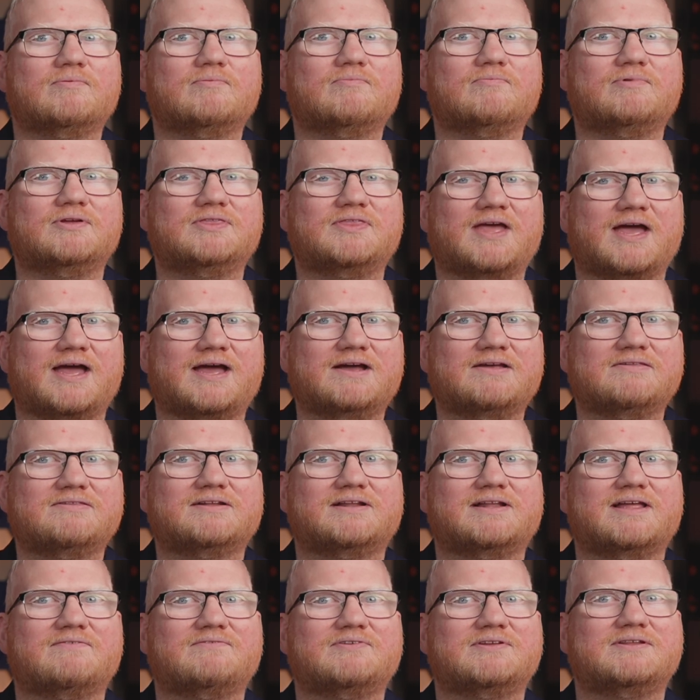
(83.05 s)
With
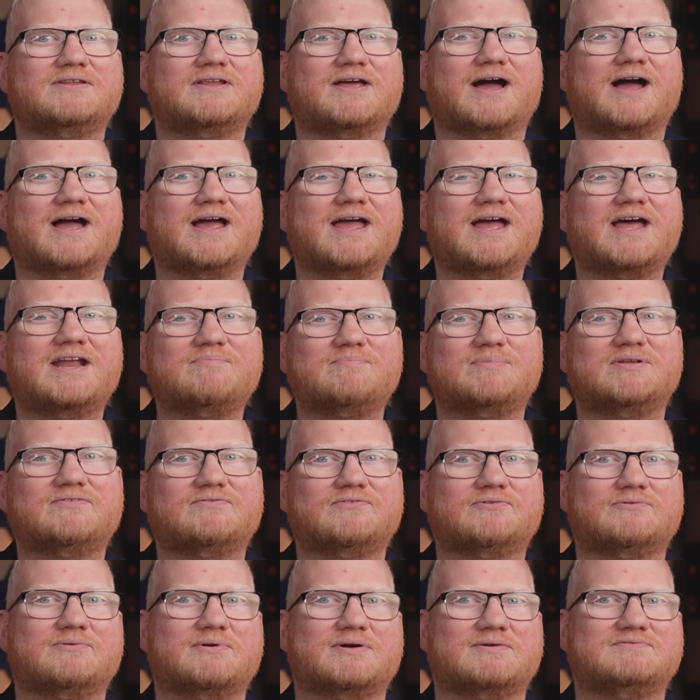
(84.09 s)
X11, I had a bit of
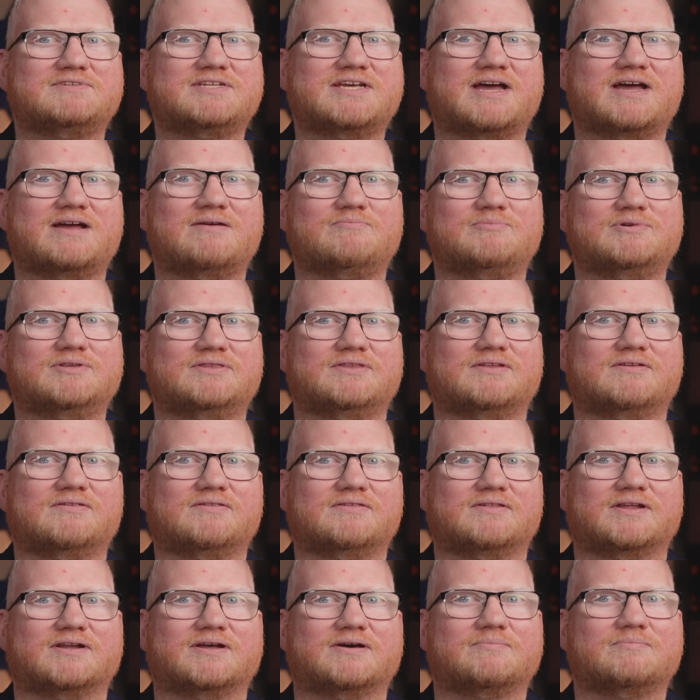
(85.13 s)
a rough time with this
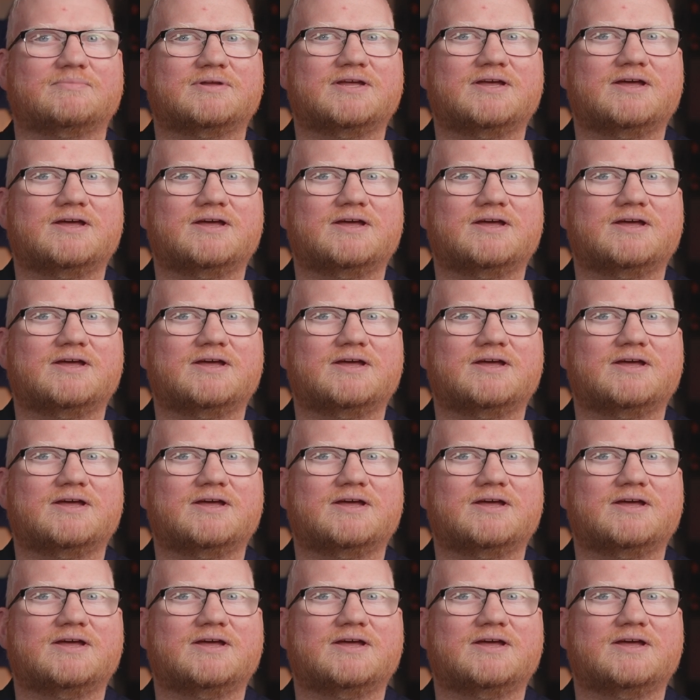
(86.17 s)
setup.